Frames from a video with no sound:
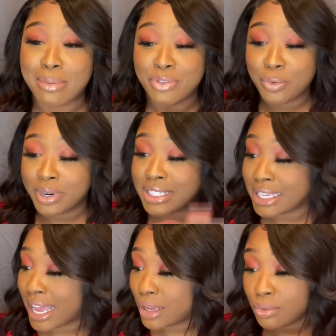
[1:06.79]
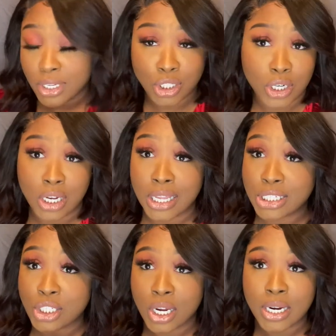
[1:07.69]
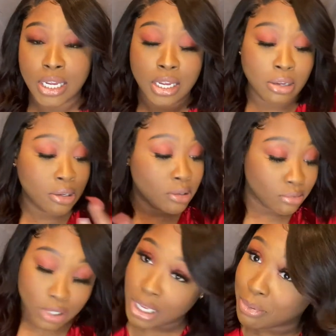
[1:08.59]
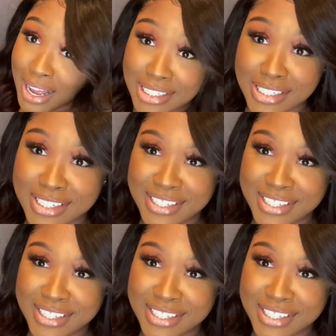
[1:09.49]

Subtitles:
If you want to see how you get your collection started, keep watching.